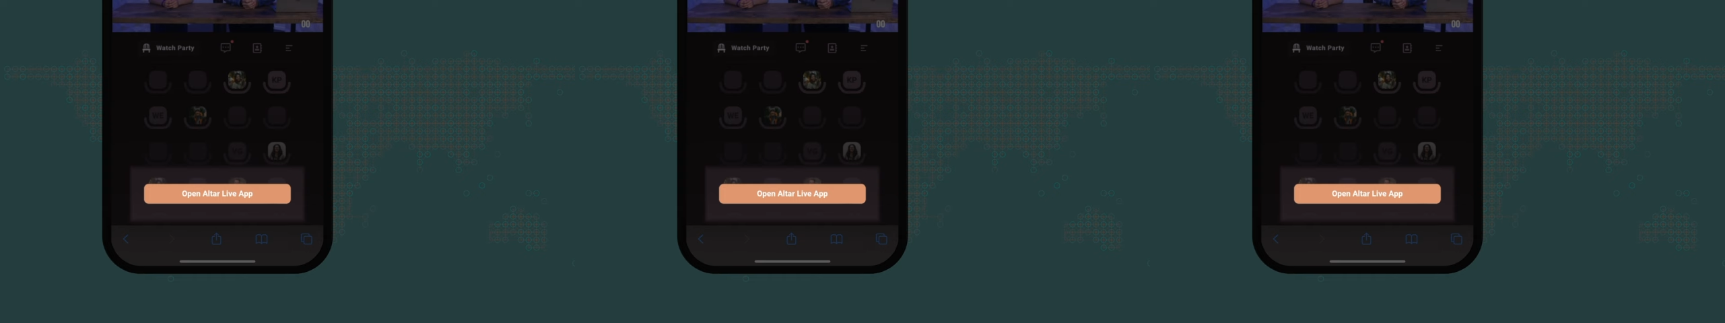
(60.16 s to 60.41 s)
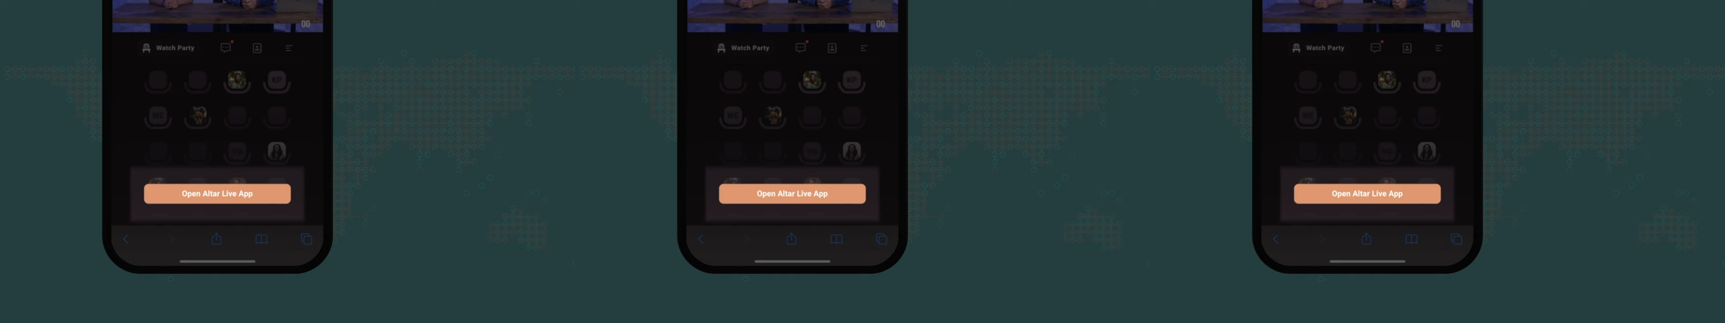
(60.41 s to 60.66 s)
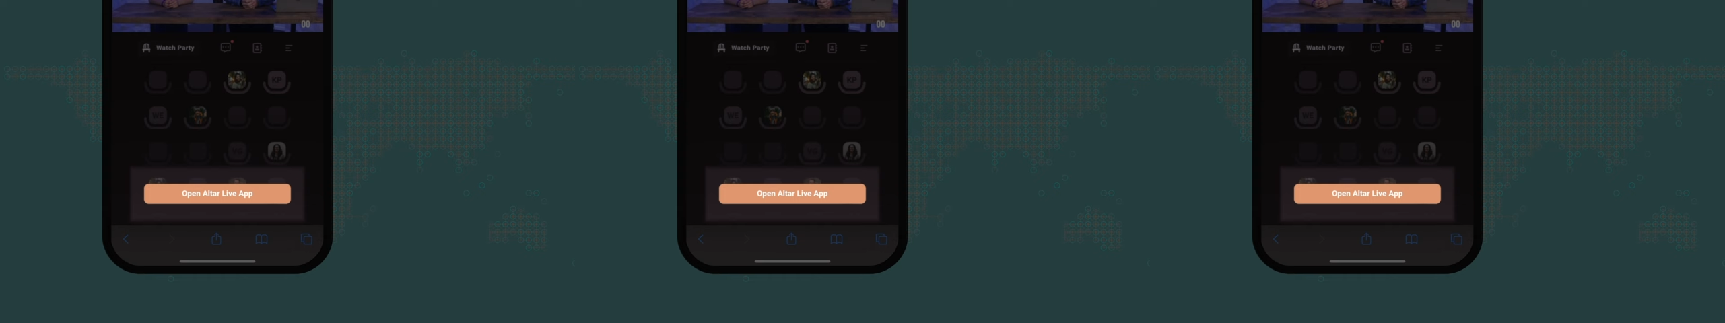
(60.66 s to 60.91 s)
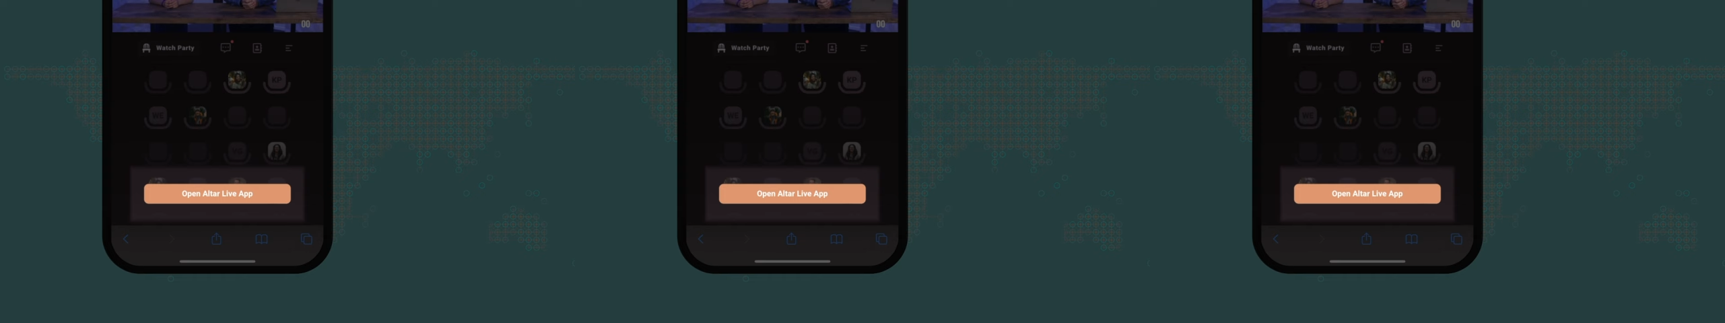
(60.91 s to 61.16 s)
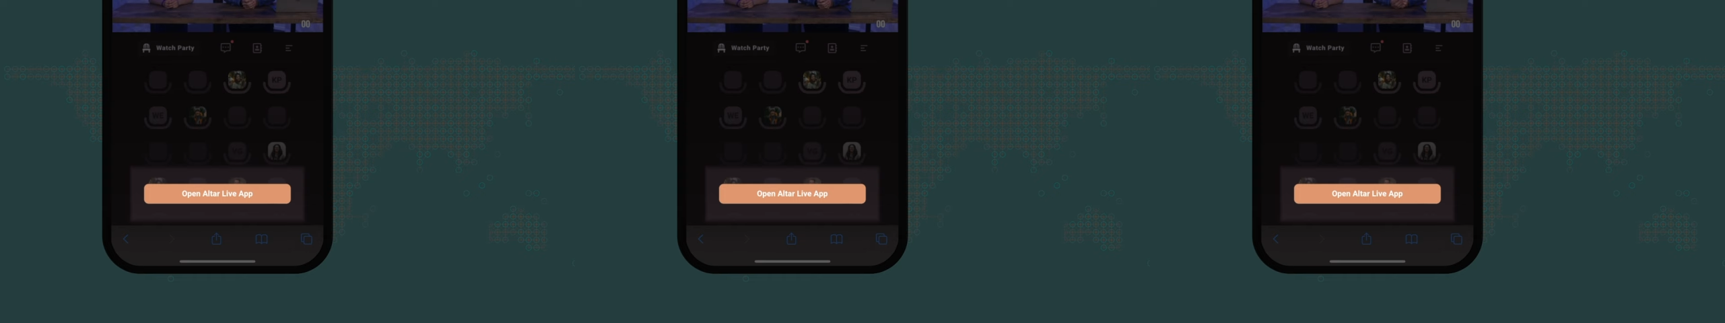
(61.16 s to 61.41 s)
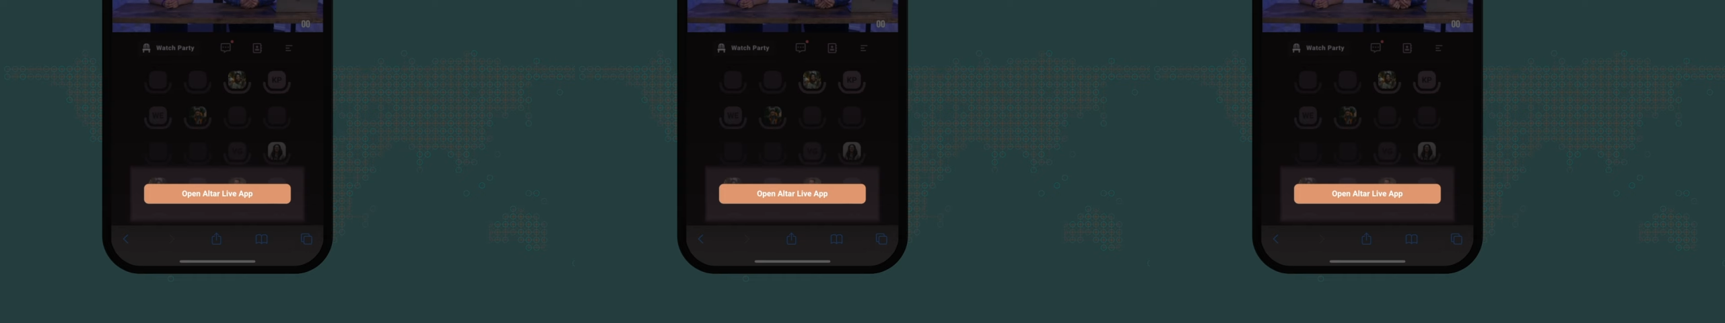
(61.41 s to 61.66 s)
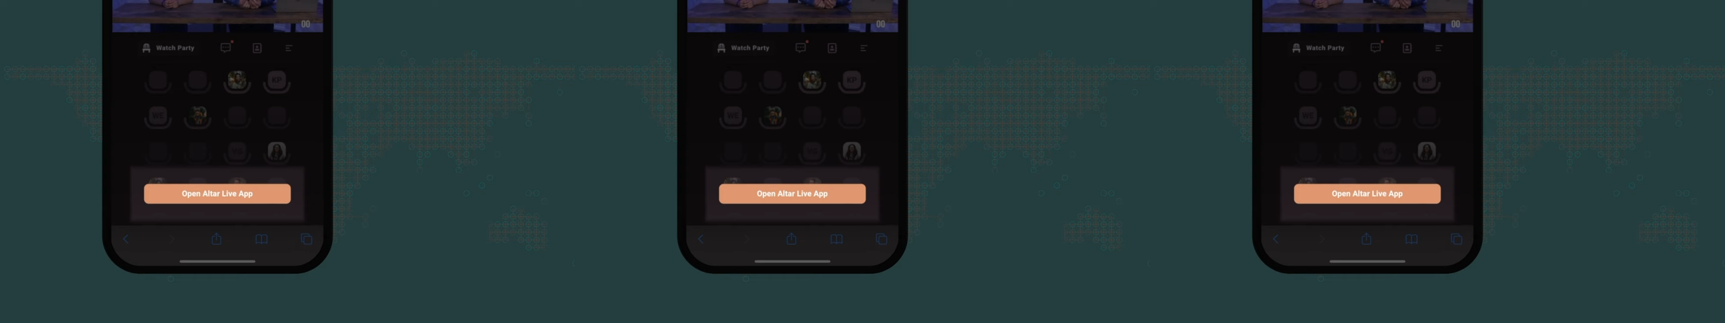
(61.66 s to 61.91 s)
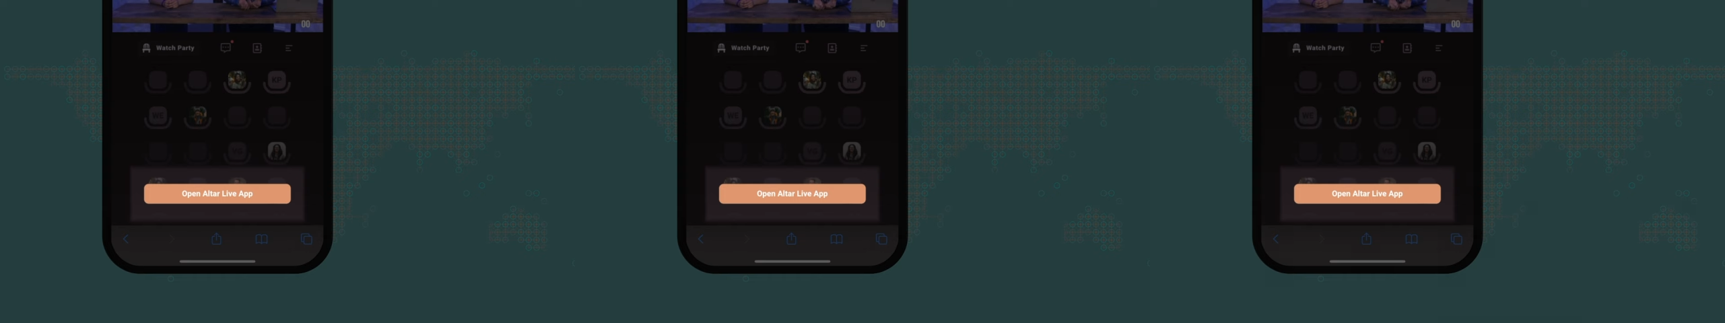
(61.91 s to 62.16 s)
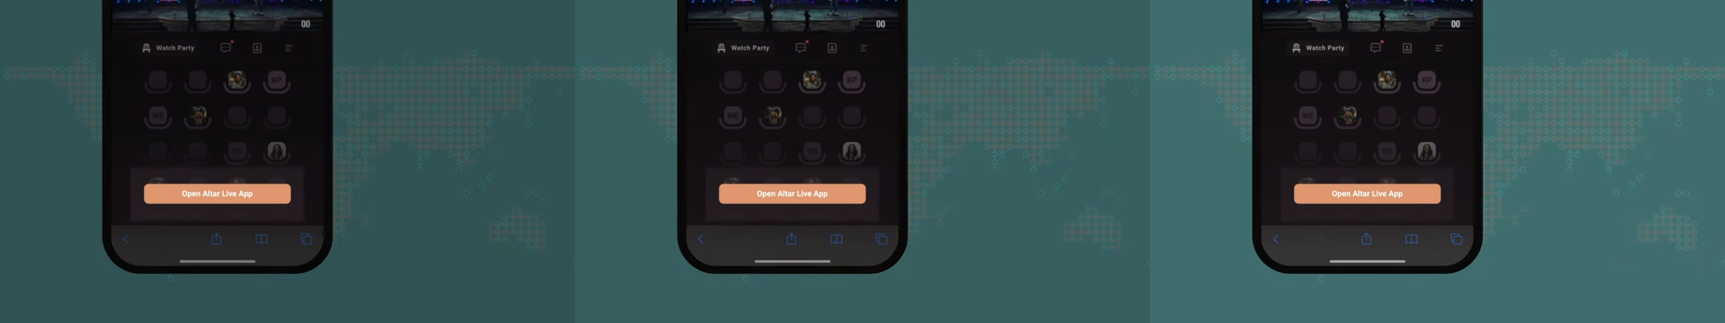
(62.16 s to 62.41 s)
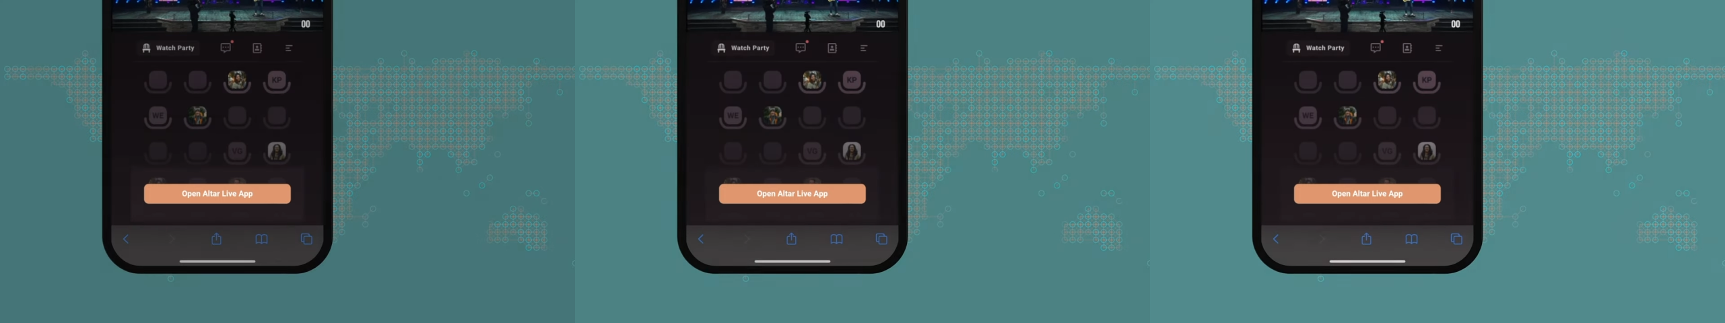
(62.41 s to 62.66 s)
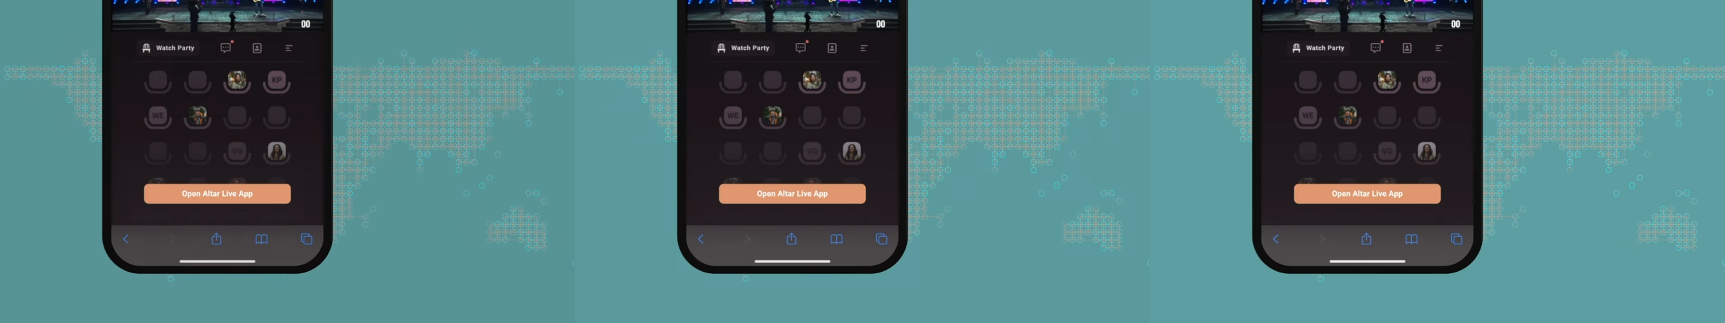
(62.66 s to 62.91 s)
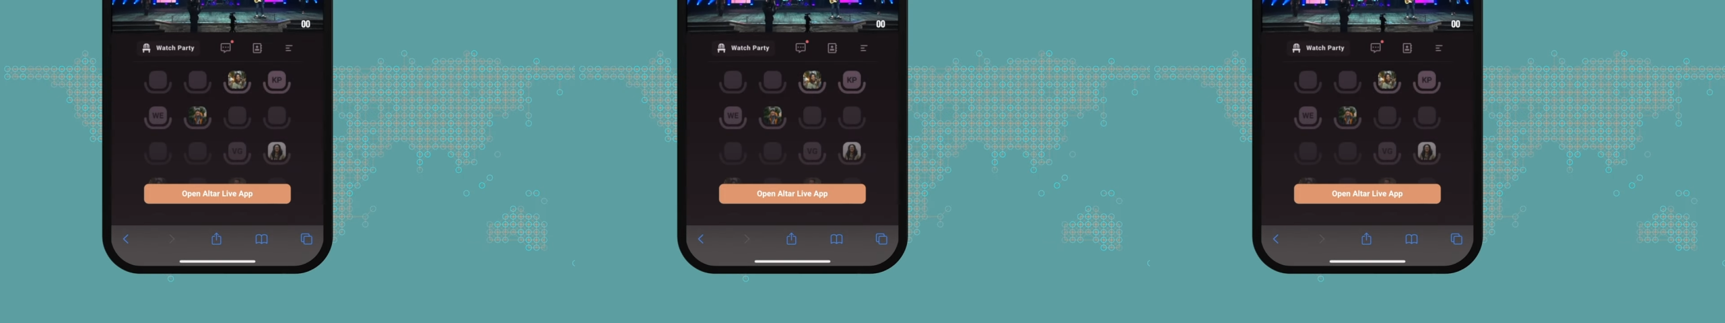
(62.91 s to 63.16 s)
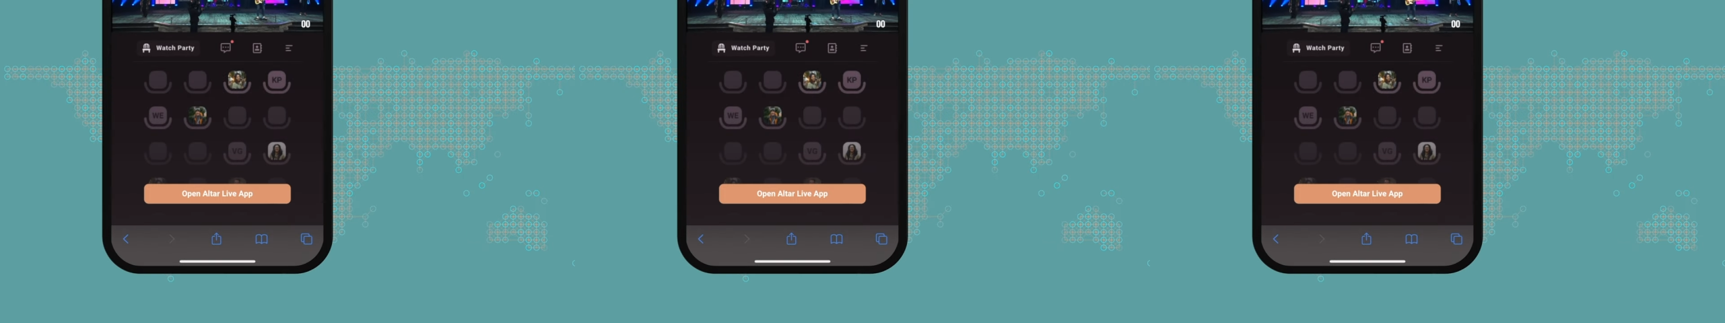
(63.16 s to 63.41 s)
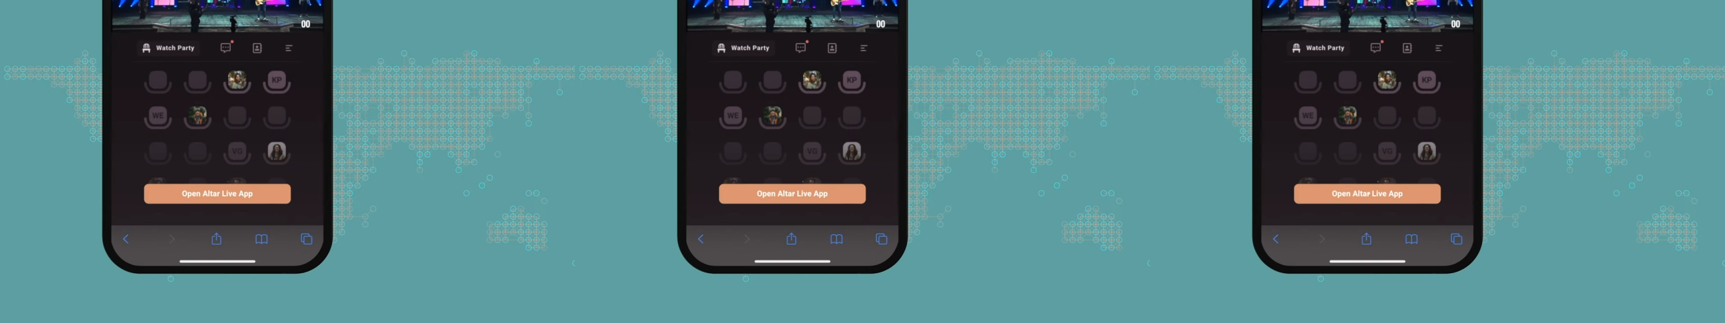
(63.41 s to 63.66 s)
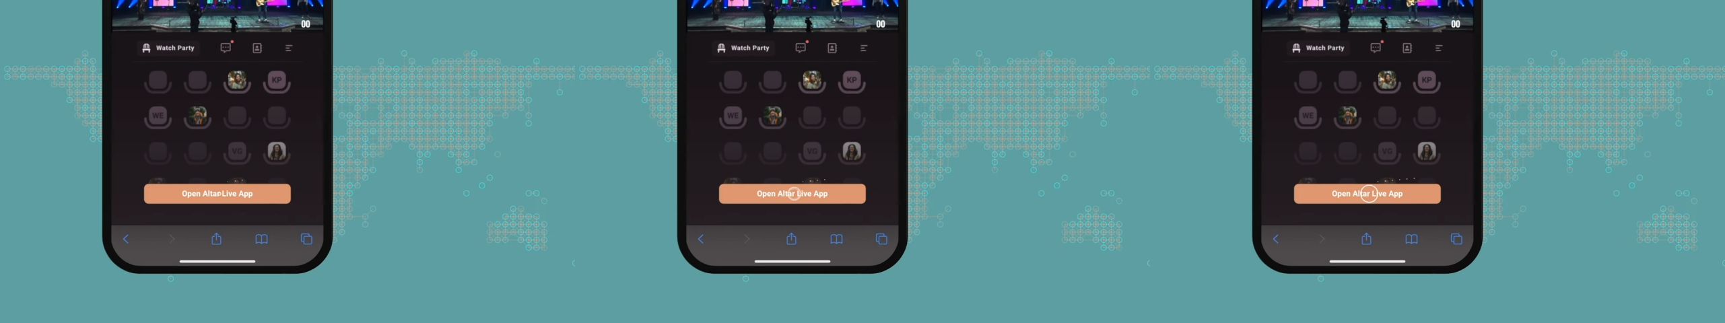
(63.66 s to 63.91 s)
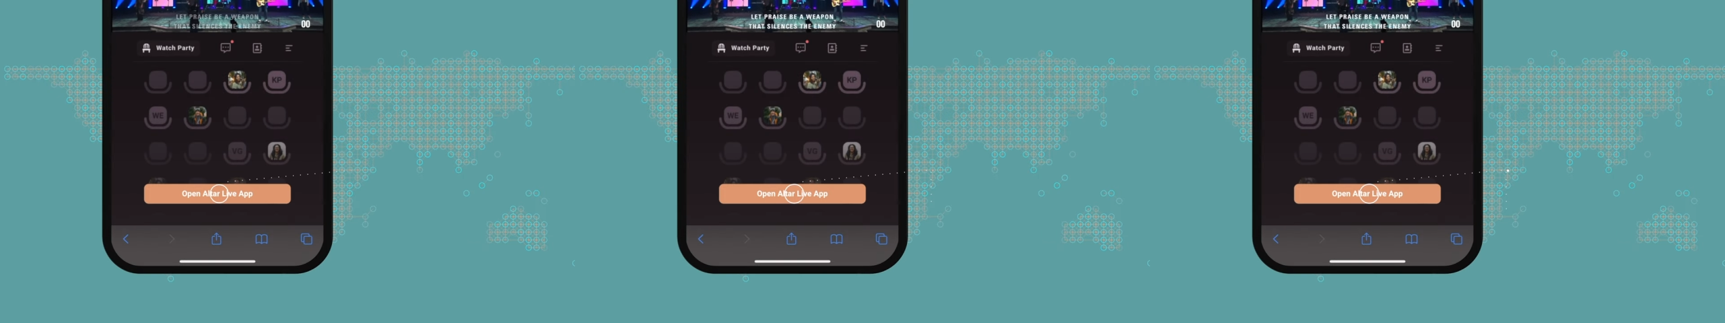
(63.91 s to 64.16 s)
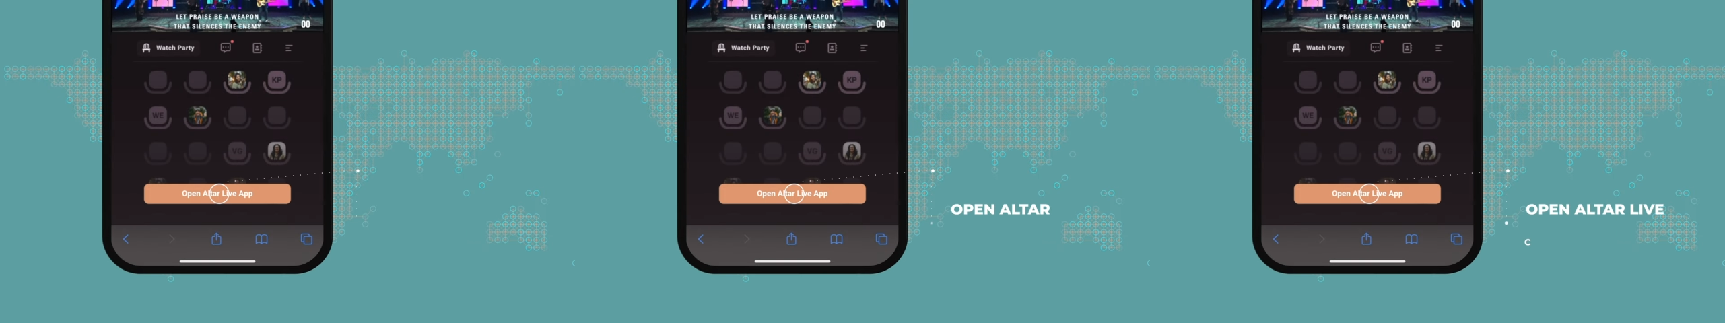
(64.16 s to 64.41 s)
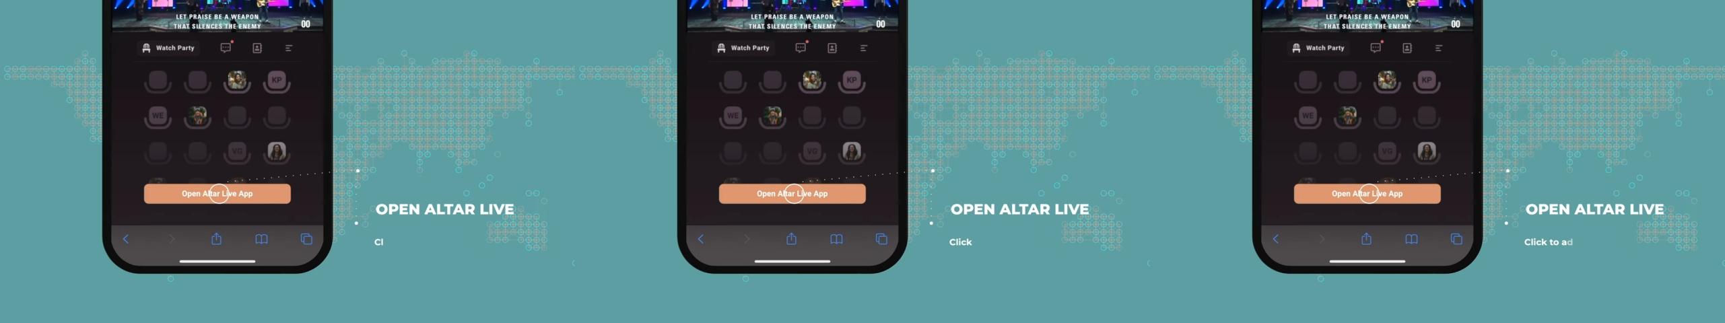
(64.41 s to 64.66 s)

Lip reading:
No face is visible, so there are no lips to read.